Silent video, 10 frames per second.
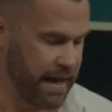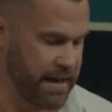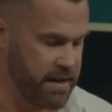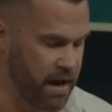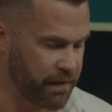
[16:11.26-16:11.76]

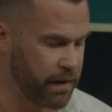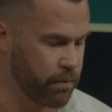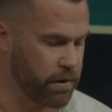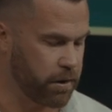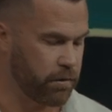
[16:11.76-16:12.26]
And
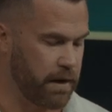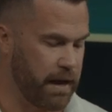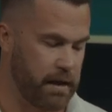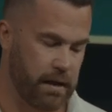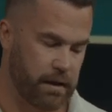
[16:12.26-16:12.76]
nothing was
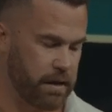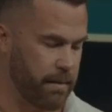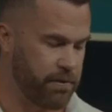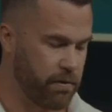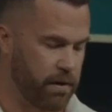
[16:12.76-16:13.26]
created
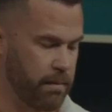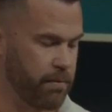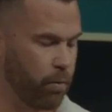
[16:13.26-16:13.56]
except through him.